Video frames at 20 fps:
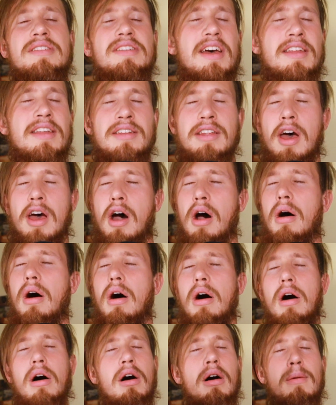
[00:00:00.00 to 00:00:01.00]
And
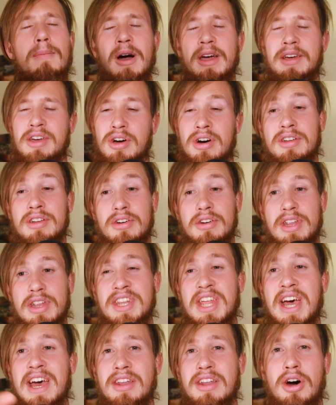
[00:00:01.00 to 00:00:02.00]
oh my god. And
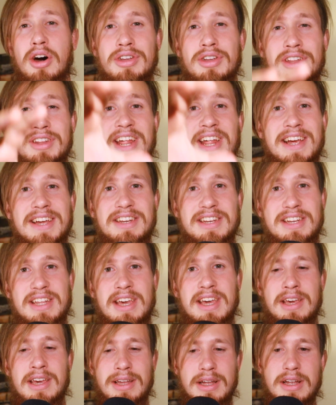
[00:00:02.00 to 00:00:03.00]
then on the second day,